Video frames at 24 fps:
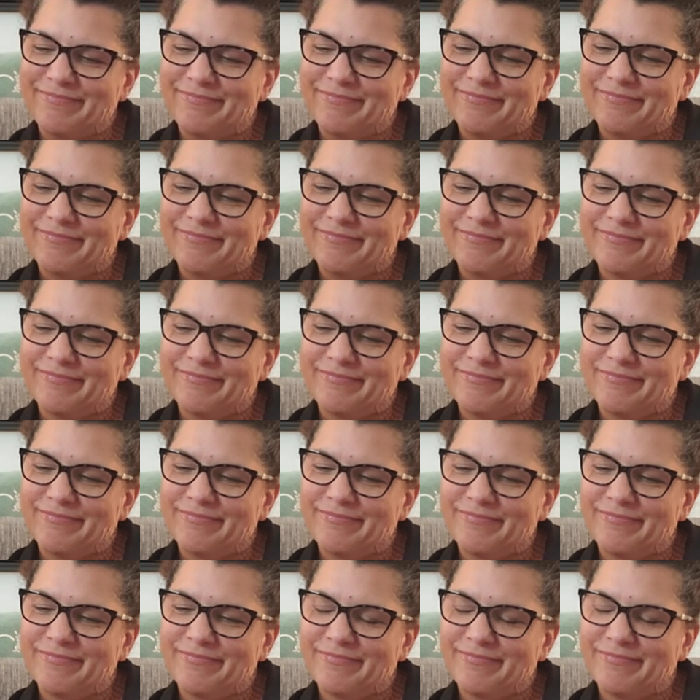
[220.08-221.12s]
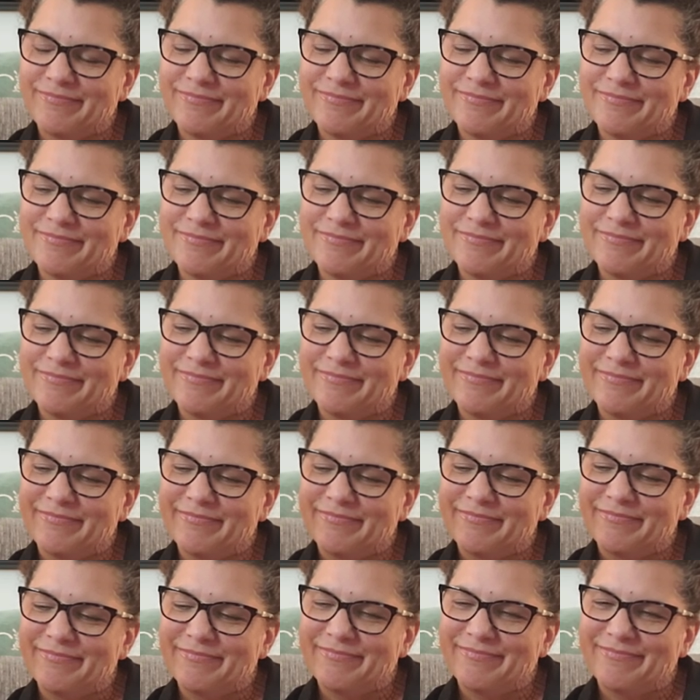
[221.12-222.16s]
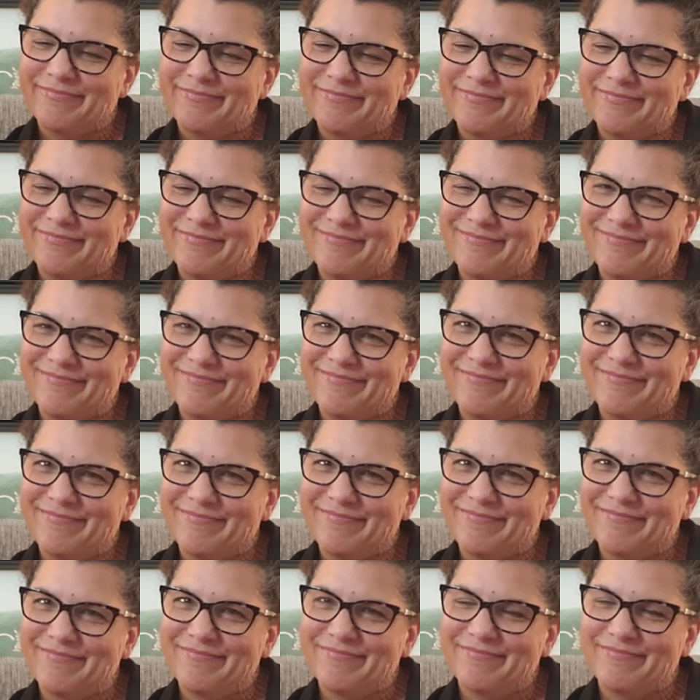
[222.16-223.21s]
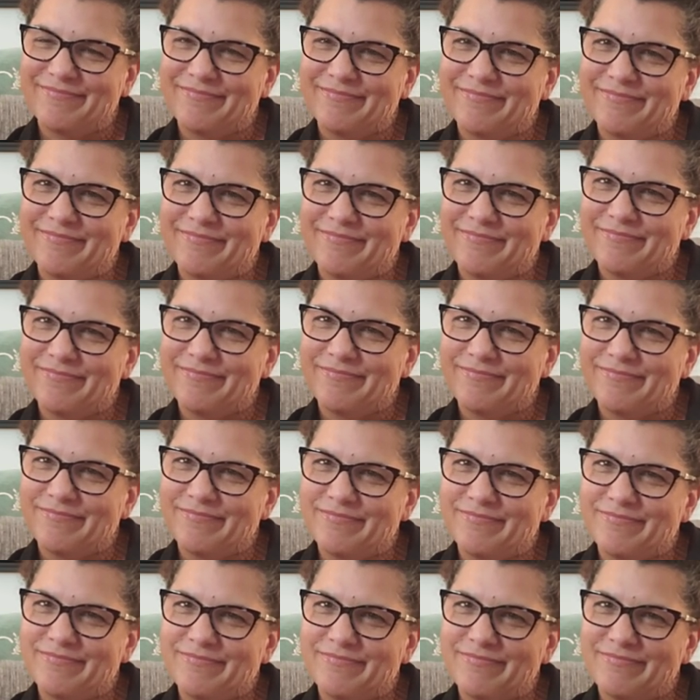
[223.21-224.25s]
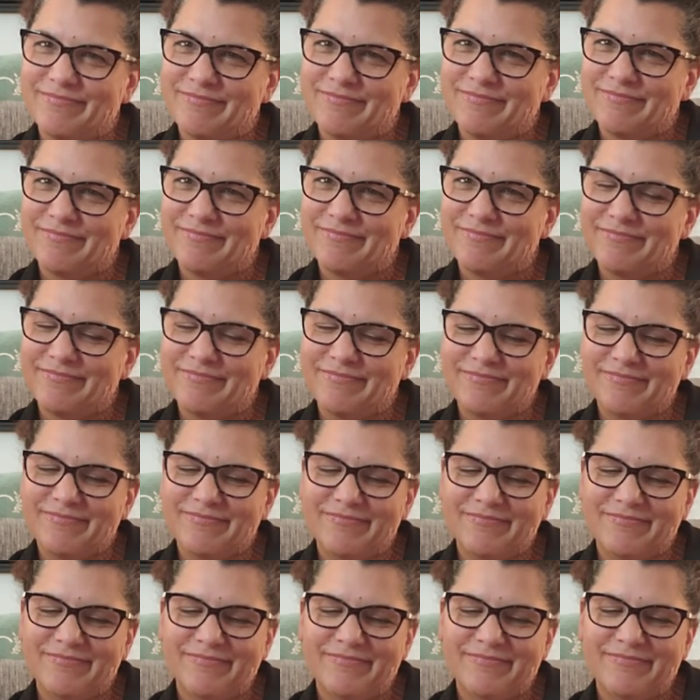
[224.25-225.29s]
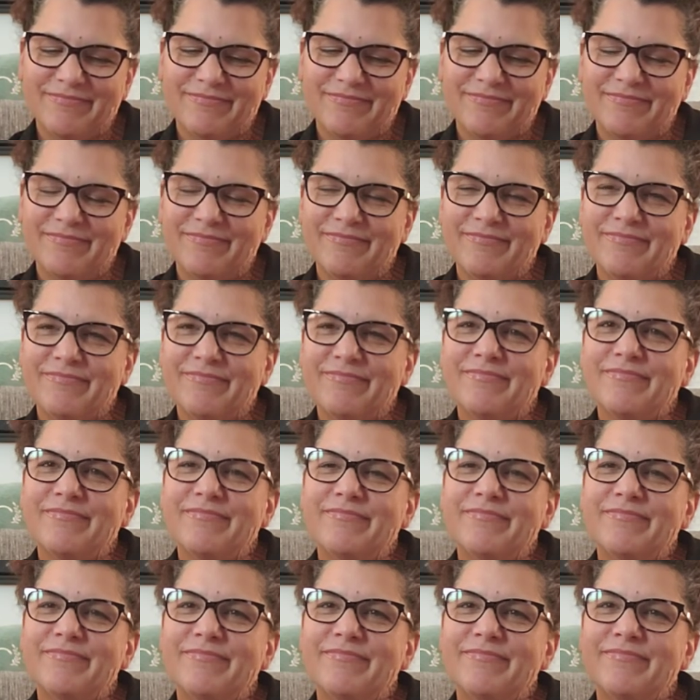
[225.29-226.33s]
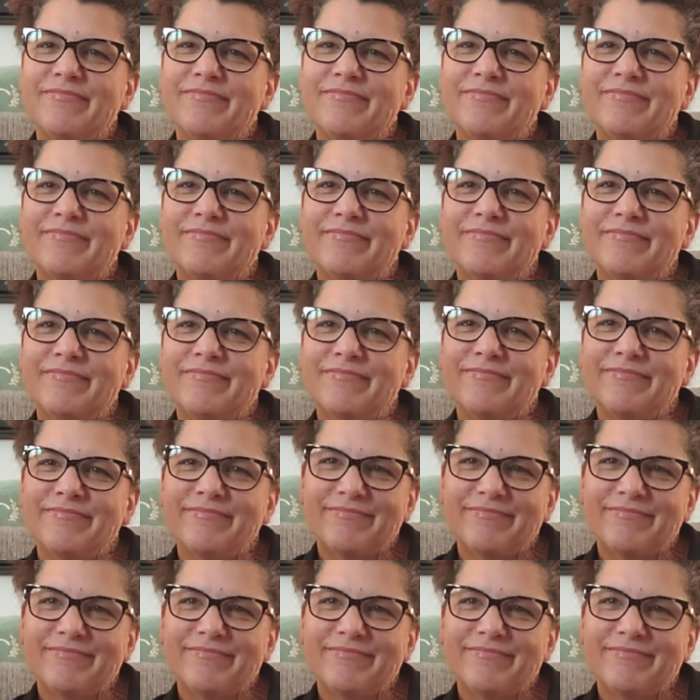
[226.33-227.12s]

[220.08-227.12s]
[no speech]